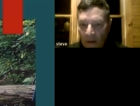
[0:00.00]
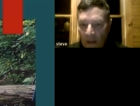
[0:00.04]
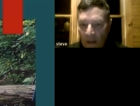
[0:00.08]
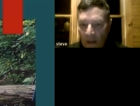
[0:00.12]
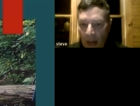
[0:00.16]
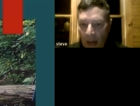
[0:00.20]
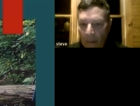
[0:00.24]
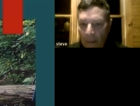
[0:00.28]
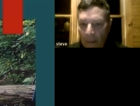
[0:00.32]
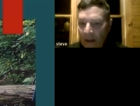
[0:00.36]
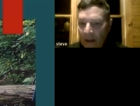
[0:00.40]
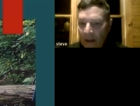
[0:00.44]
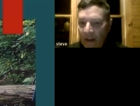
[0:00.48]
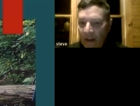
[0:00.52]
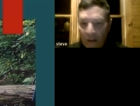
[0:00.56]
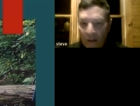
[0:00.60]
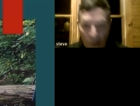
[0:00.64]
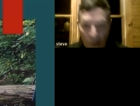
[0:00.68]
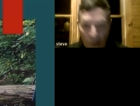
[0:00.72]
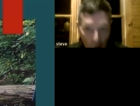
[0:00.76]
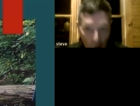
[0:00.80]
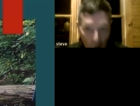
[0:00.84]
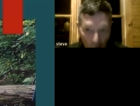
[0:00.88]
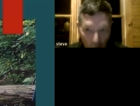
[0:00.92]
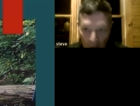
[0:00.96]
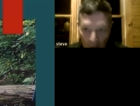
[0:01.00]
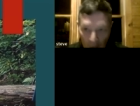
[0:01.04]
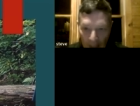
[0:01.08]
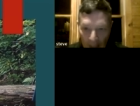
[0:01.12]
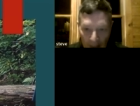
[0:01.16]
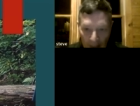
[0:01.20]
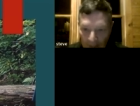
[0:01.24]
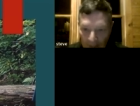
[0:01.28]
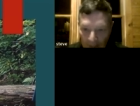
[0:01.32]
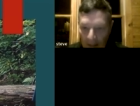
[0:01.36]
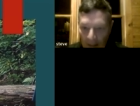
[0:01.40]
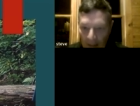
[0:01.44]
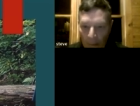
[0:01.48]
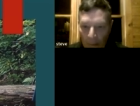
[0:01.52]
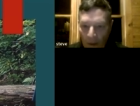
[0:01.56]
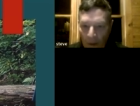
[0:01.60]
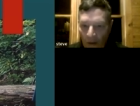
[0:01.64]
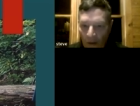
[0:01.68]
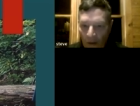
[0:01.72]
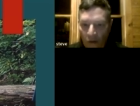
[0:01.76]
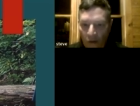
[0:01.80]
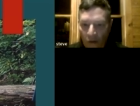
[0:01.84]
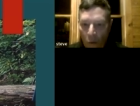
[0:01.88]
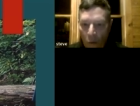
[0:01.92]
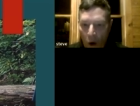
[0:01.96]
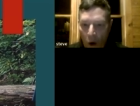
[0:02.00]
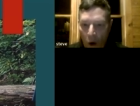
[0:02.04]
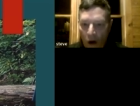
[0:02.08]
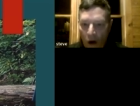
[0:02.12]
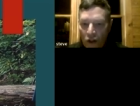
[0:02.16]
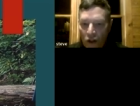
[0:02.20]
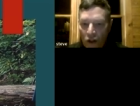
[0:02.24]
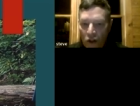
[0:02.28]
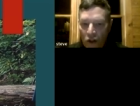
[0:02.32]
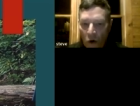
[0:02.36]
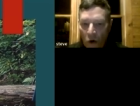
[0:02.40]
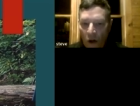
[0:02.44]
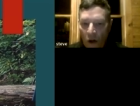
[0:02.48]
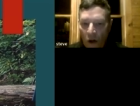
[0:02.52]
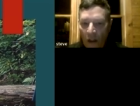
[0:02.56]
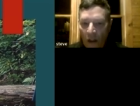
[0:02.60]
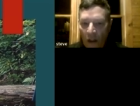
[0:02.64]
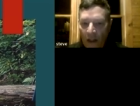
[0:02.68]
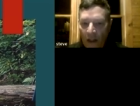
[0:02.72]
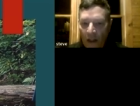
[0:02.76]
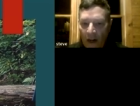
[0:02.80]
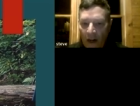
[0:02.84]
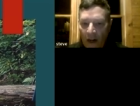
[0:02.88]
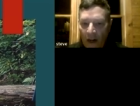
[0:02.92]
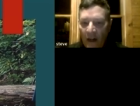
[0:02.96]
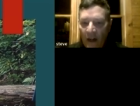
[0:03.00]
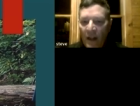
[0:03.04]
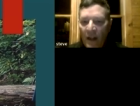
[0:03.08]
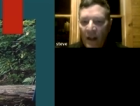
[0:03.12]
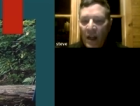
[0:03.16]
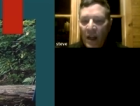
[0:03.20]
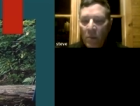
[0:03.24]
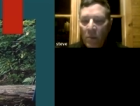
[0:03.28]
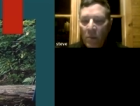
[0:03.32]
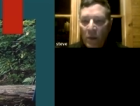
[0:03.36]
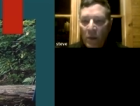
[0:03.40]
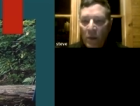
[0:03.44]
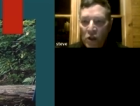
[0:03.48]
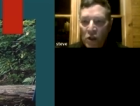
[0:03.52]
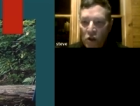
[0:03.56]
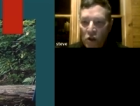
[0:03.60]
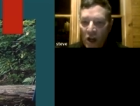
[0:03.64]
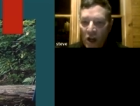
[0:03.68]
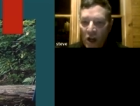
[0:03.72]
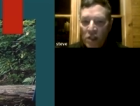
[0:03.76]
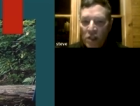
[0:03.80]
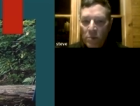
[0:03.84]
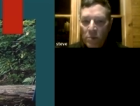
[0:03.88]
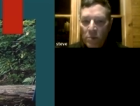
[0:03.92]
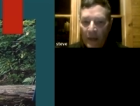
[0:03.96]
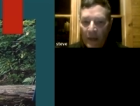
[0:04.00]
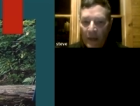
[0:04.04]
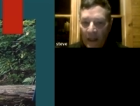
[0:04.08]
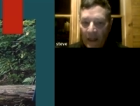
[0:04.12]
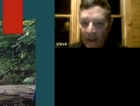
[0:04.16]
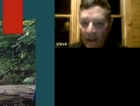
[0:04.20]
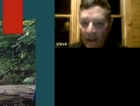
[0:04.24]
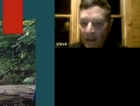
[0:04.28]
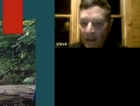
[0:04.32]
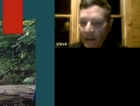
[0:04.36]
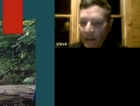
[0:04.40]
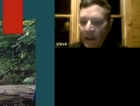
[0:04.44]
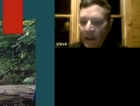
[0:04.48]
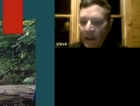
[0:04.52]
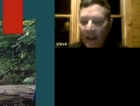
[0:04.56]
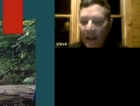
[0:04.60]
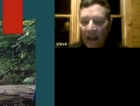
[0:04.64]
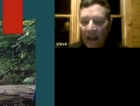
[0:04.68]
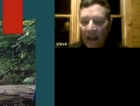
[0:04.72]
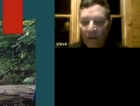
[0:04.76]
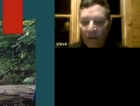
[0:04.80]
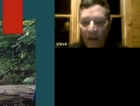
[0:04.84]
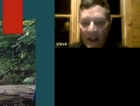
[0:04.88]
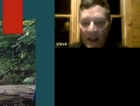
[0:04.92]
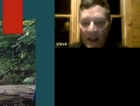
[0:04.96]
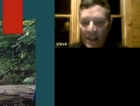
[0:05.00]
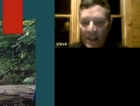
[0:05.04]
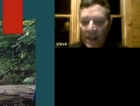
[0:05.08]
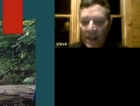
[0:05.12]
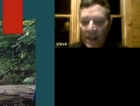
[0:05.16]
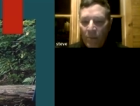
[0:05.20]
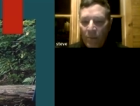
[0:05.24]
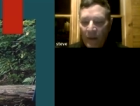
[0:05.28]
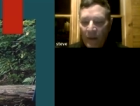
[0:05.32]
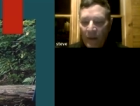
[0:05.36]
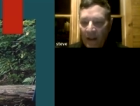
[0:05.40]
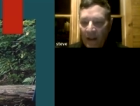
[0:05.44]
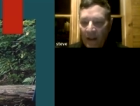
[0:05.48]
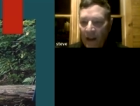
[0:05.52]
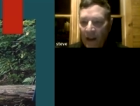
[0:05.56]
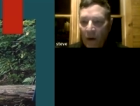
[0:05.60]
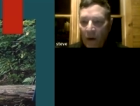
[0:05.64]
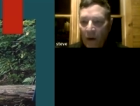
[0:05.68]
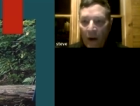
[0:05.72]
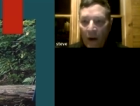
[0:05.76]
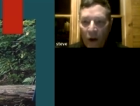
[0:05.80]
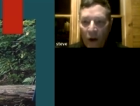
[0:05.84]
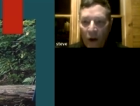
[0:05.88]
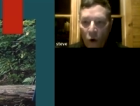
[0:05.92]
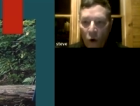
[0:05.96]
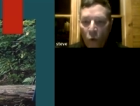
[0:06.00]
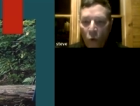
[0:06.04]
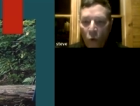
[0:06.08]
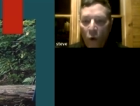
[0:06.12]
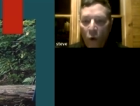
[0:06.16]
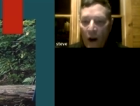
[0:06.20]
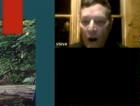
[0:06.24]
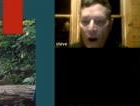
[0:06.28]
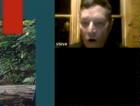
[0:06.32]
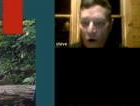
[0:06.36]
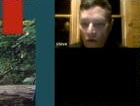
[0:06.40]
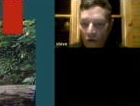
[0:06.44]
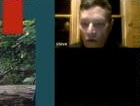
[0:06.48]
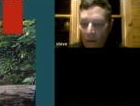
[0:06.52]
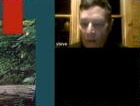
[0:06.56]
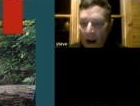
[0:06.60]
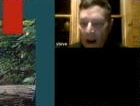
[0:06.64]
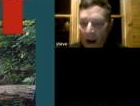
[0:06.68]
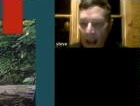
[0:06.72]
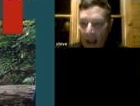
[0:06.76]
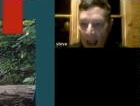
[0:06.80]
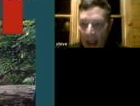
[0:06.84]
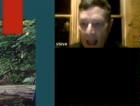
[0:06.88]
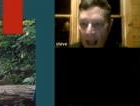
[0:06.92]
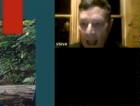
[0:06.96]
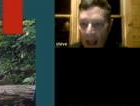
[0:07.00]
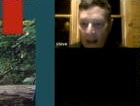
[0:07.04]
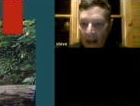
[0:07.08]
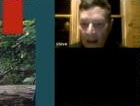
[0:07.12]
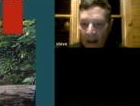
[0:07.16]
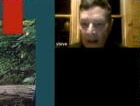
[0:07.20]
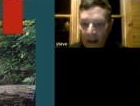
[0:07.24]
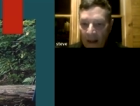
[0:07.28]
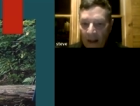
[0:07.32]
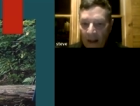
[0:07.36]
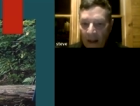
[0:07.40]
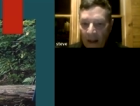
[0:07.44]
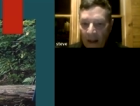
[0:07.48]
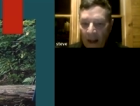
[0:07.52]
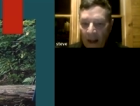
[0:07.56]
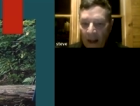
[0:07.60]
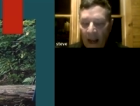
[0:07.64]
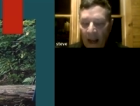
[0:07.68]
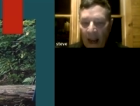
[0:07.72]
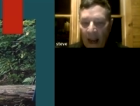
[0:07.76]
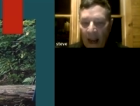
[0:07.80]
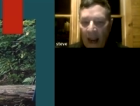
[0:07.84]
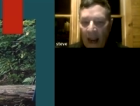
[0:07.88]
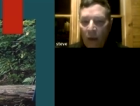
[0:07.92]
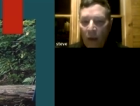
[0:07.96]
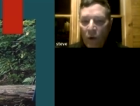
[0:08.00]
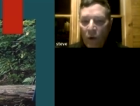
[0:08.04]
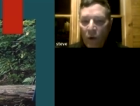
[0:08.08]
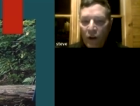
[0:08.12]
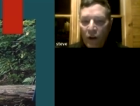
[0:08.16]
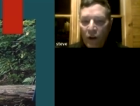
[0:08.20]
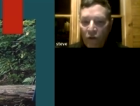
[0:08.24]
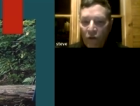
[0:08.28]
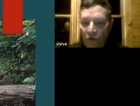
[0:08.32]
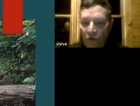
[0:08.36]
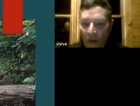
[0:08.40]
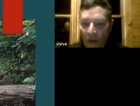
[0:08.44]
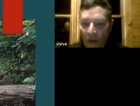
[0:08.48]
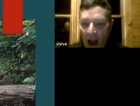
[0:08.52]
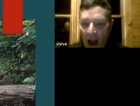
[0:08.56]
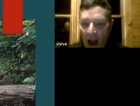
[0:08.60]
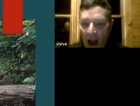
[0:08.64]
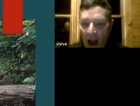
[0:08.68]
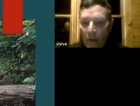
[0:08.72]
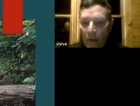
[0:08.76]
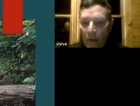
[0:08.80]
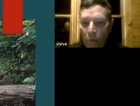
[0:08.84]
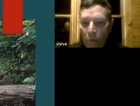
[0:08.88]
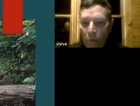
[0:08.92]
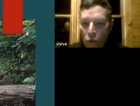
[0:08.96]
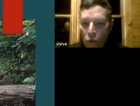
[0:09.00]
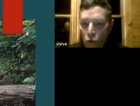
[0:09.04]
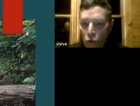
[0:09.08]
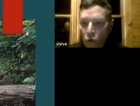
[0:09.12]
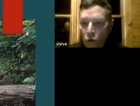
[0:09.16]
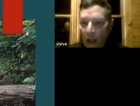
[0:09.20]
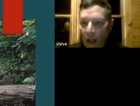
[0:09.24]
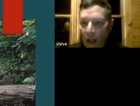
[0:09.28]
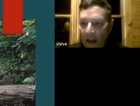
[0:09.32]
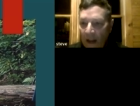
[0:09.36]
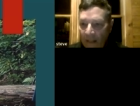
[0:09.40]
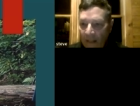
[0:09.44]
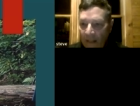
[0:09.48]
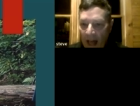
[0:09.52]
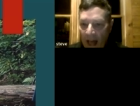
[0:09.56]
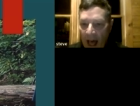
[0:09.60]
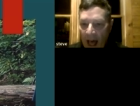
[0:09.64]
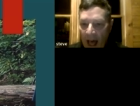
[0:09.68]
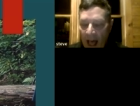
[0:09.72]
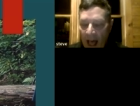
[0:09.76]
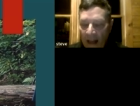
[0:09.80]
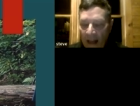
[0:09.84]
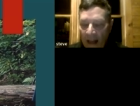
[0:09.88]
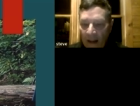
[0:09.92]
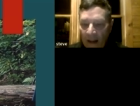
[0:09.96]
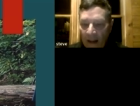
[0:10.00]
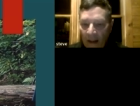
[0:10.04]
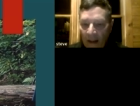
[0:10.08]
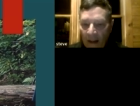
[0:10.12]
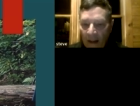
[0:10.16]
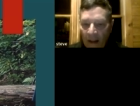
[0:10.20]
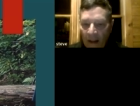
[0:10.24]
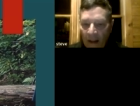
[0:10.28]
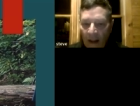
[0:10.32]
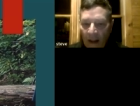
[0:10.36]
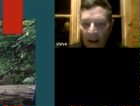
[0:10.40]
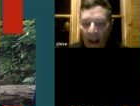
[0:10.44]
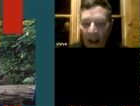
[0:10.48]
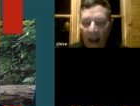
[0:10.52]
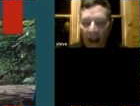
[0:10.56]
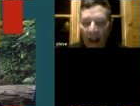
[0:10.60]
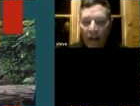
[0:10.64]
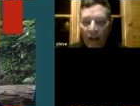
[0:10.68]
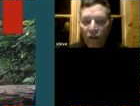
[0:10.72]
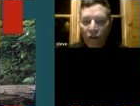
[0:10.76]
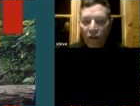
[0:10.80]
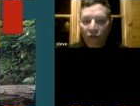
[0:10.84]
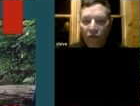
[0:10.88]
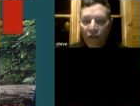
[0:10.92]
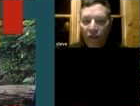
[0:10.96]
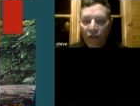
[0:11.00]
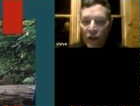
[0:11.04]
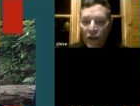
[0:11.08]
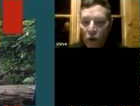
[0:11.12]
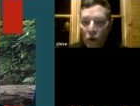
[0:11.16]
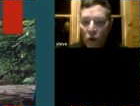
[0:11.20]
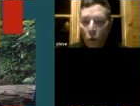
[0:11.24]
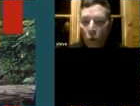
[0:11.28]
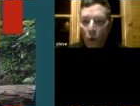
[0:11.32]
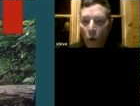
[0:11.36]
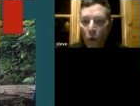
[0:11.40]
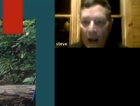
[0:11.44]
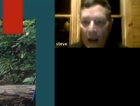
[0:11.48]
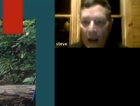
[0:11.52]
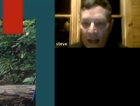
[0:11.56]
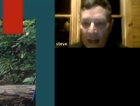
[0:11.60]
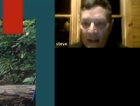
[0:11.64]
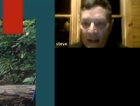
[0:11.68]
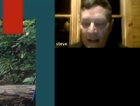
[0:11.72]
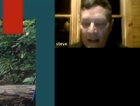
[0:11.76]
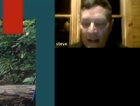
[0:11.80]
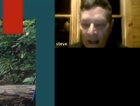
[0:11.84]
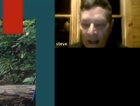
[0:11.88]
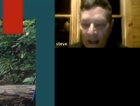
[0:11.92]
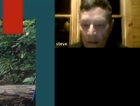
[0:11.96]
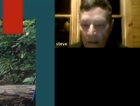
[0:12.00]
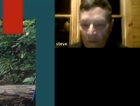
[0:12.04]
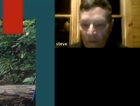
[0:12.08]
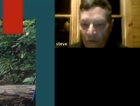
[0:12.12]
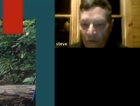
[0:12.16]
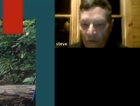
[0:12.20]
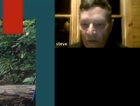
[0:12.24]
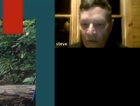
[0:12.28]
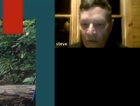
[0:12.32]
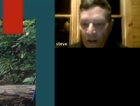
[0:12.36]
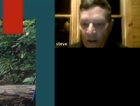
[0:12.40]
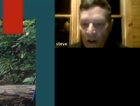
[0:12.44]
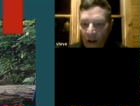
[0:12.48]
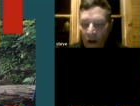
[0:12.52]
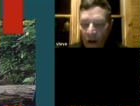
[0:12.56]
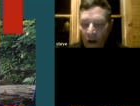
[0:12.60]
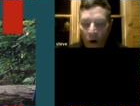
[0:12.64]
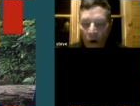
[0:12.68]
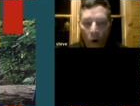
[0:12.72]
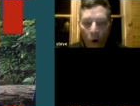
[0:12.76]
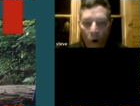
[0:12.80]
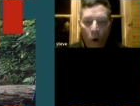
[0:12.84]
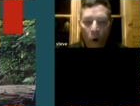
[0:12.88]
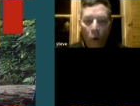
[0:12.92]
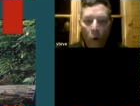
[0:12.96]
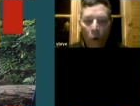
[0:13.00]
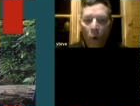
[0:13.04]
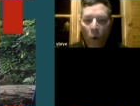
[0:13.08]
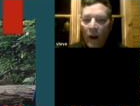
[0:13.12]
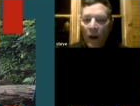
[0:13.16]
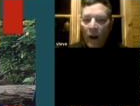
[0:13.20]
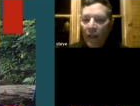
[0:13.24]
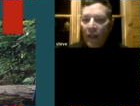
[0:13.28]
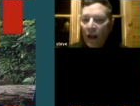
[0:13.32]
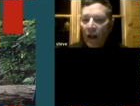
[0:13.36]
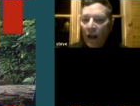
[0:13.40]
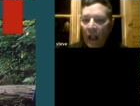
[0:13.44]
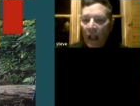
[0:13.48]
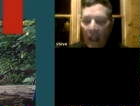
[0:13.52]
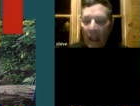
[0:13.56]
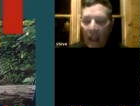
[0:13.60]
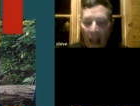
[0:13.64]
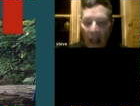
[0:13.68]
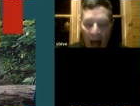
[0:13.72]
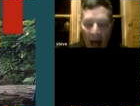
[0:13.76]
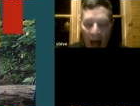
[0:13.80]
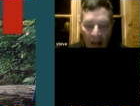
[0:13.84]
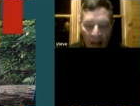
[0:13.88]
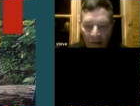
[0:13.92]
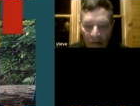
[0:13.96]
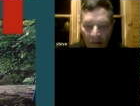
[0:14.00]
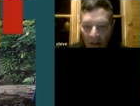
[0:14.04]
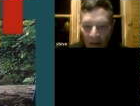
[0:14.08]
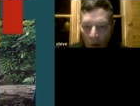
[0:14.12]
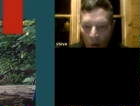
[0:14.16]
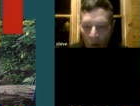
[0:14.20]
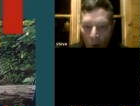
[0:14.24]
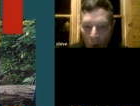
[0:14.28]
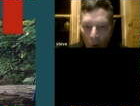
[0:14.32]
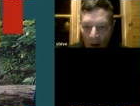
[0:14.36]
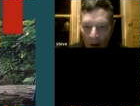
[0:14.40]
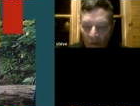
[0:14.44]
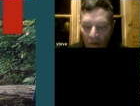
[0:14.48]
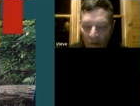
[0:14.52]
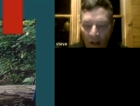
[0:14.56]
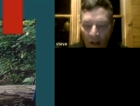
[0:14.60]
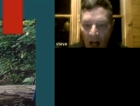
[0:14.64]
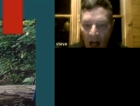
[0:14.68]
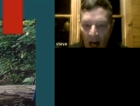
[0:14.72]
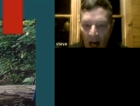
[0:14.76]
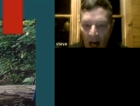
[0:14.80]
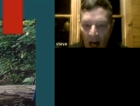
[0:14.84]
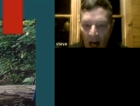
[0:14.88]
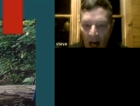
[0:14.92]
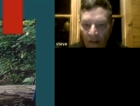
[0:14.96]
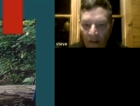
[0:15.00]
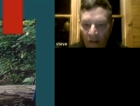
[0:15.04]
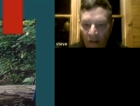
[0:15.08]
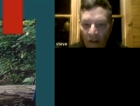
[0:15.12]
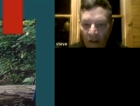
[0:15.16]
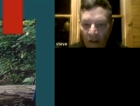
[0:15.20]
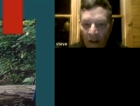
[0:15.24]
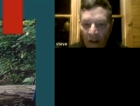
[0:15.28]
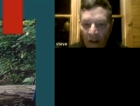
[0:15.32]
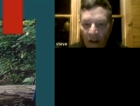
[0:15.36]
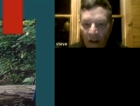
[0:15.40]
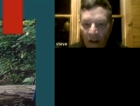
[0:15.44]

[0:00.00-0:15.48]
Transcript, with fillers: I mean, it doesn't look that deep because the water's so clear, but trust me, if I stepped in there, I'd go right over my head. And when you find a pool like that and you fish a weighted nymph or one of the classic wet flies,